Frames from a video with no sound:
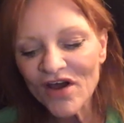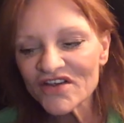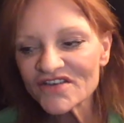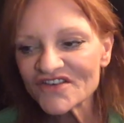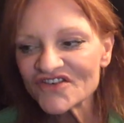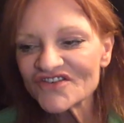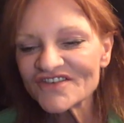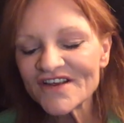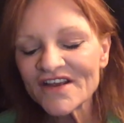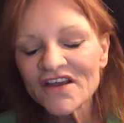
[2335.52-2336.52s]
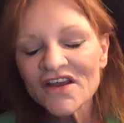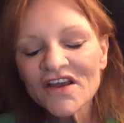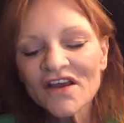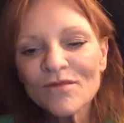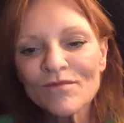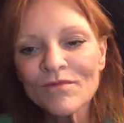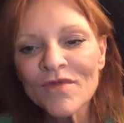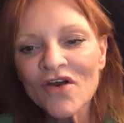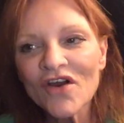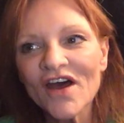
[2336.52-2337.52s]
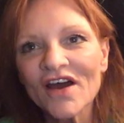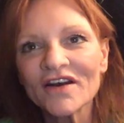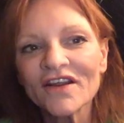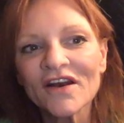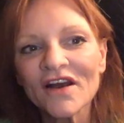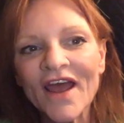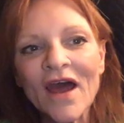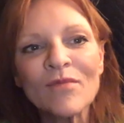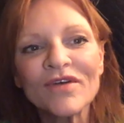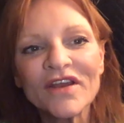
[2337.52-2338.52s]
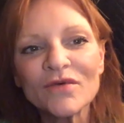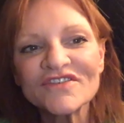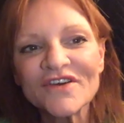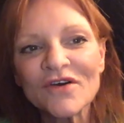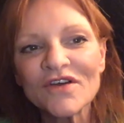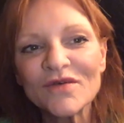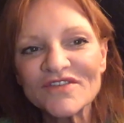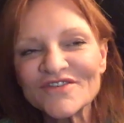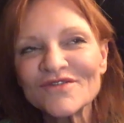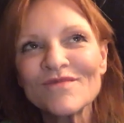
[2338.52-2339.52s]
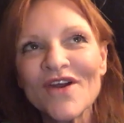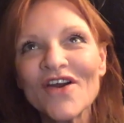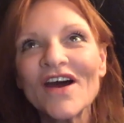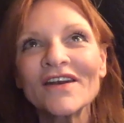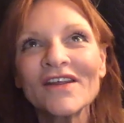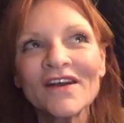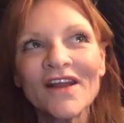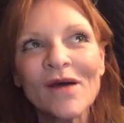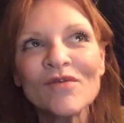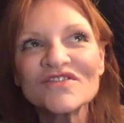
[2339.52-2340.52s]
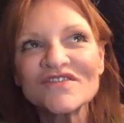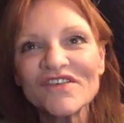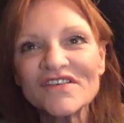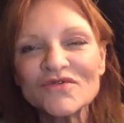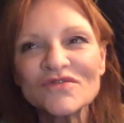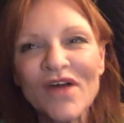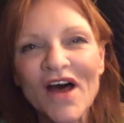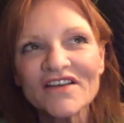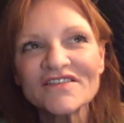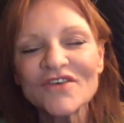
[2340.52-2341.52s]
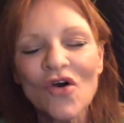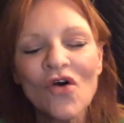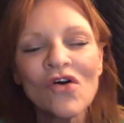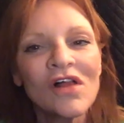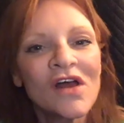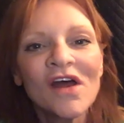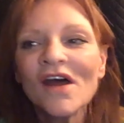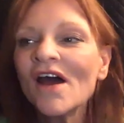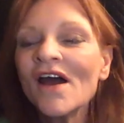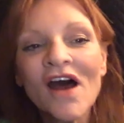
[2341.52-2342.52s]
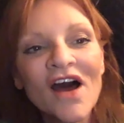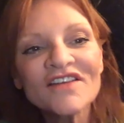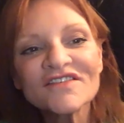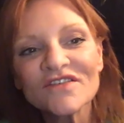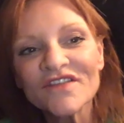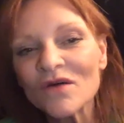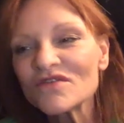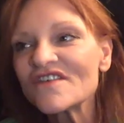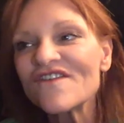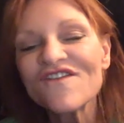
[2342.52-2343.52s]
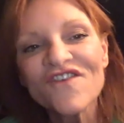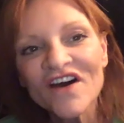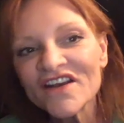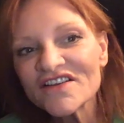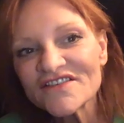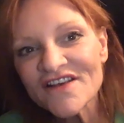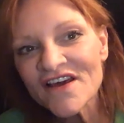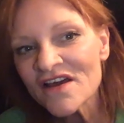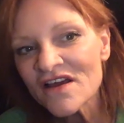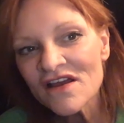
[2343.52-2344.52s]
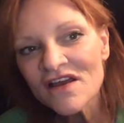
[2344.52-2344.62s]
used to sing Mary Had a Little Lamb, but he would do the Mary Had a Little Lamb whose fleece was black as coal. And I just thought that was the funniest thing.